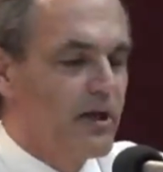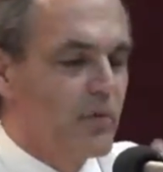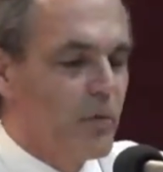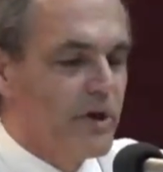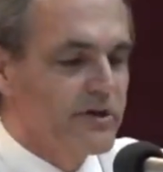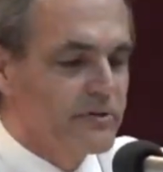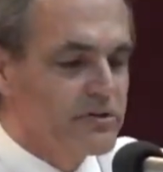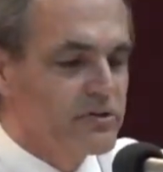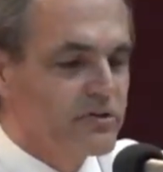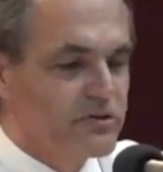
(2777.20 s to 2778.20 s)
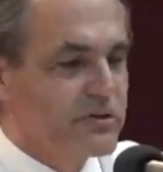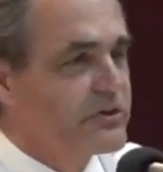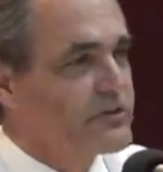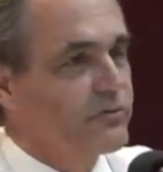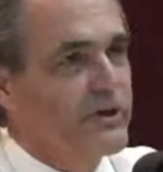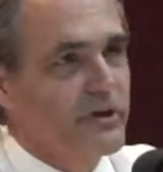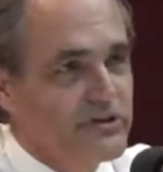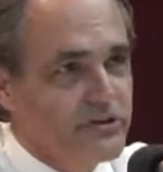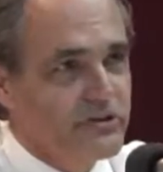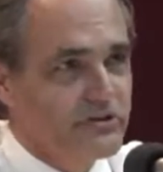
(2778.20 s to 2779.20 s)
One solution is the
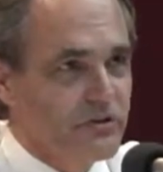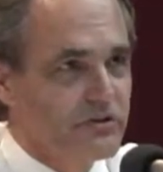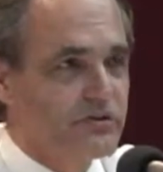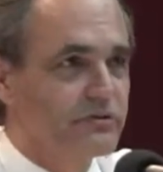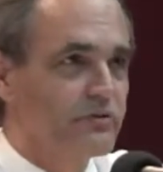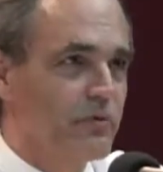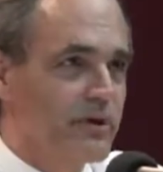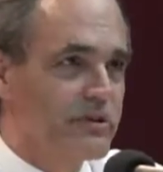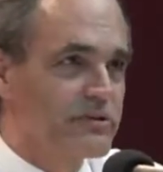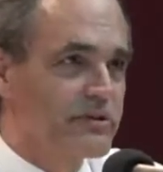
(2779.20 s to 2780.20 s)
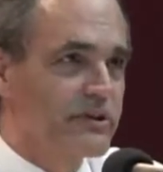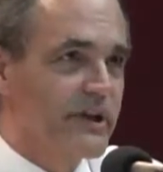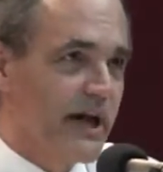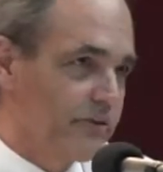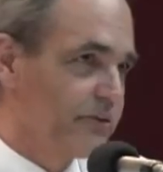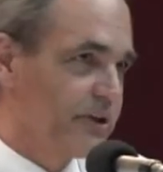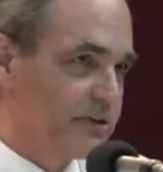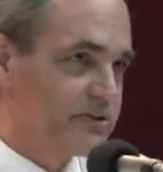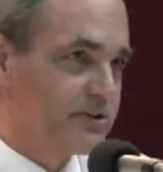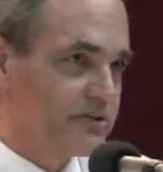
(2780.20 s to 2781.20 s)
realistic solution, one is the not
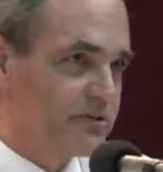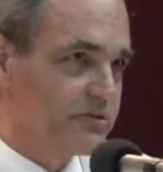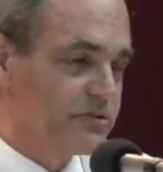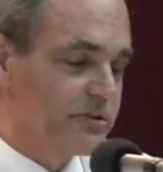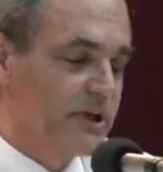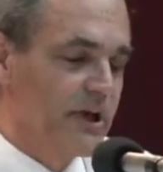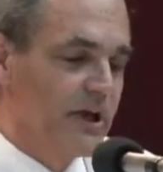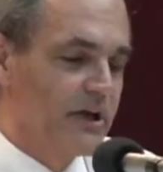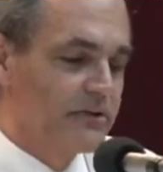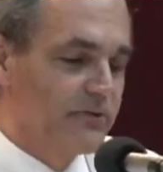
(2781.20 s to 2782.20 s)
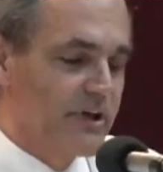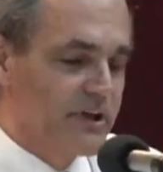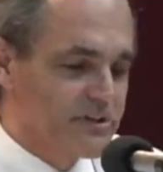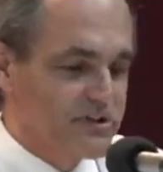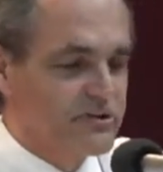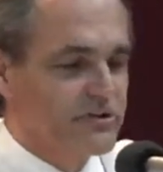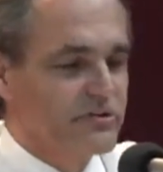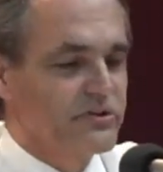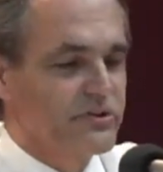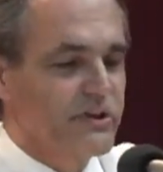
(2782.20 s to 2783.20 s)
realistic solution. The realistic
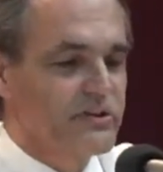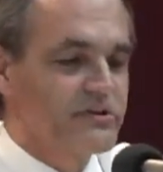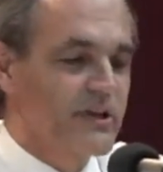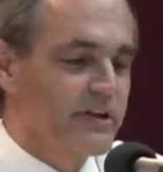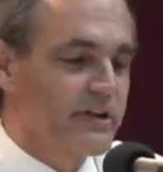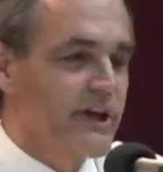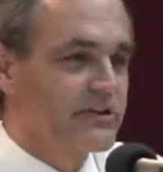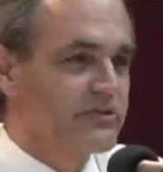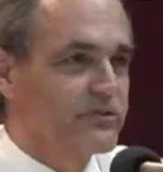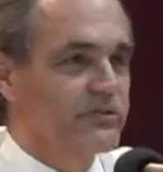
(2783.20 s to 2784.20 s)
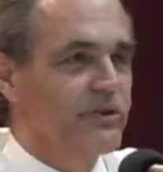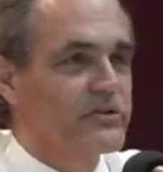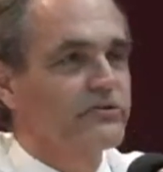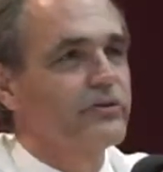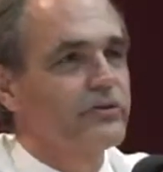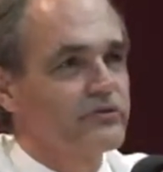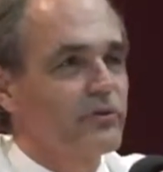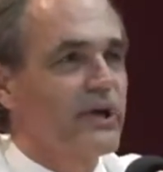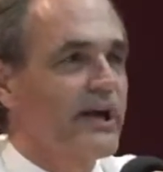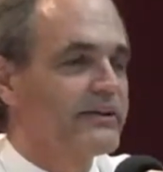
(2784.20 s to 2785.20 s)
solution is that extraterrestrials
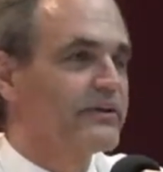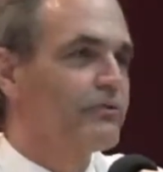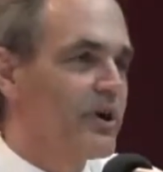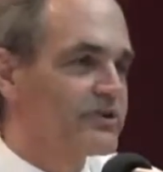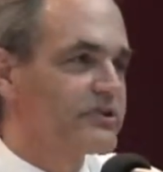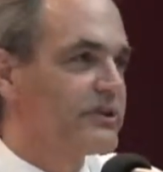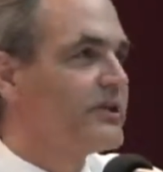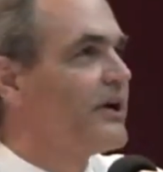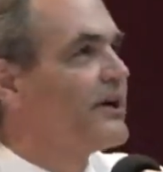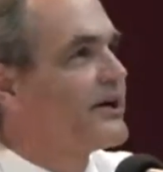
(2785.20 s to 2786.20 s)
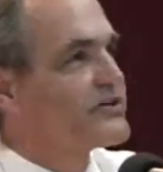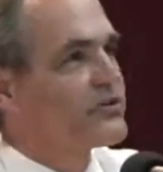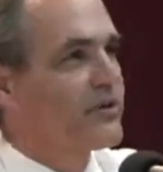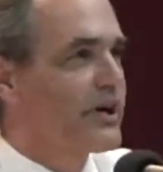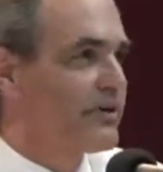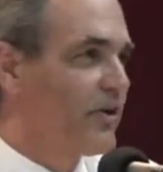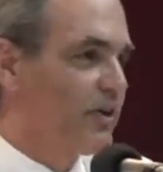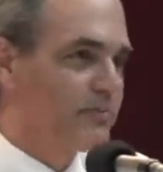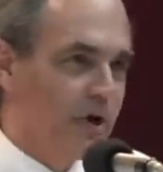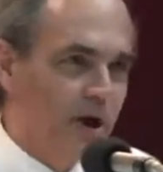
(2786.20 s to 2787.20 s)
will land in Russia and sort out
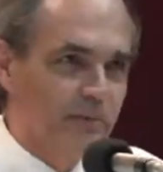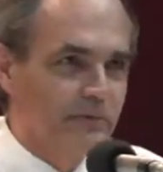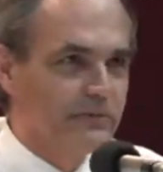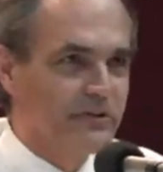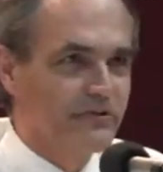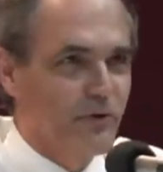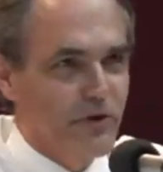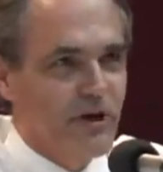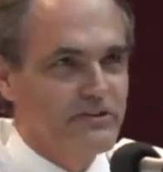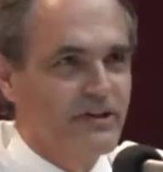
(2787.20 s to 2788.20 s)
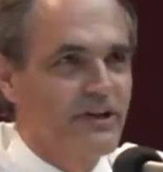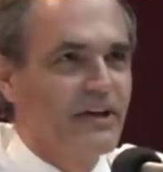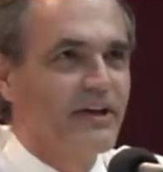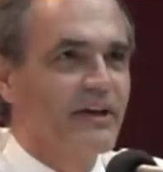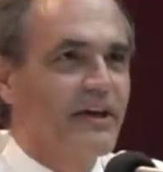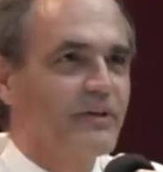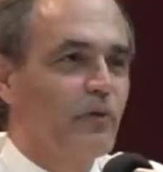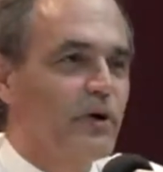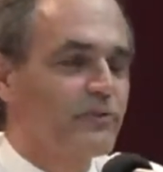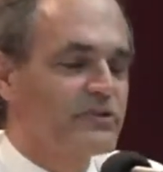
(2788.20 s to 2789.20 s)
all the problems for us. And the
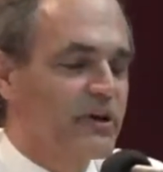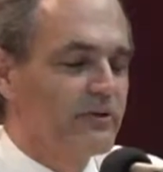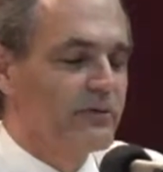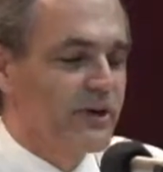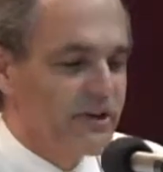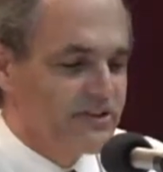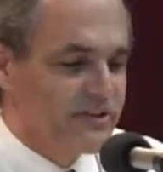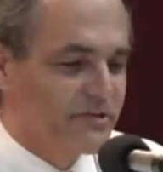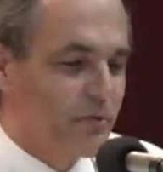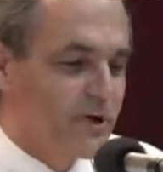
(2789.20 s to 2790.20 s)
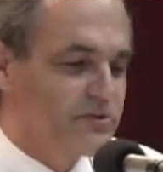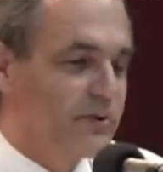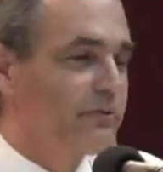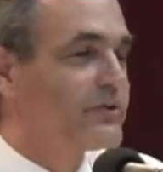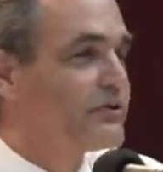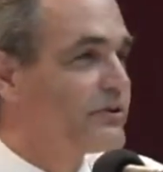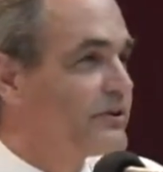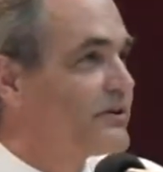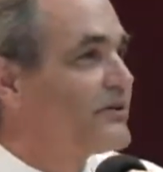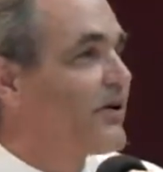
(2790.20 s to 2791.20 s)
one that was unrealistic was we would do
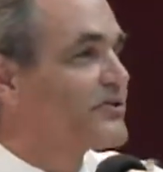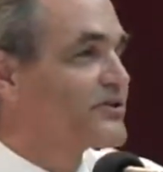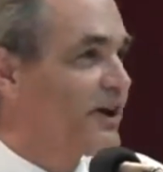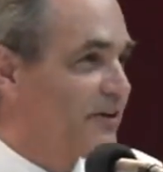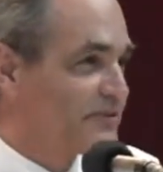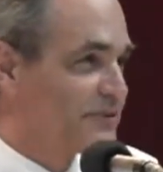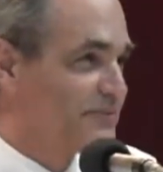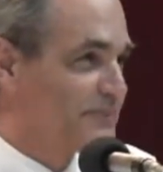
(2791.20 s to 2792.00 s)
it ourselves.